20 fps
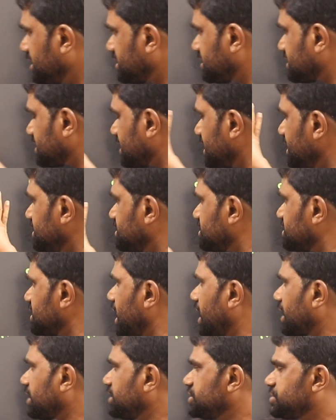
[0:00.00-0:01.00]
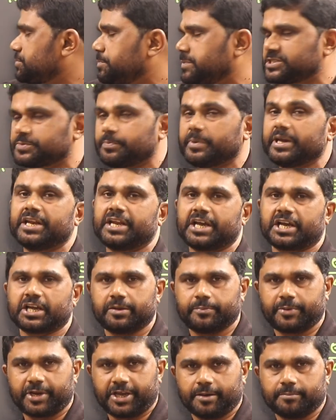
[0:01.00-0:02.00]
the three charges must be in
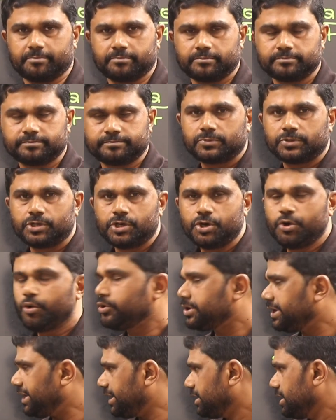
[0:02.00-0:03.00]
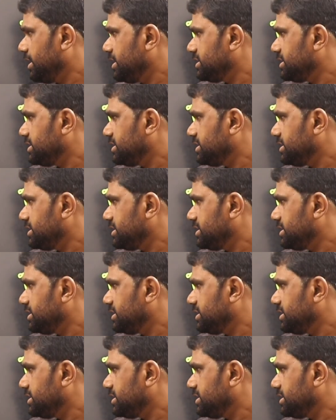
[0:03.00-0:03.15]
equilibrium. Okay,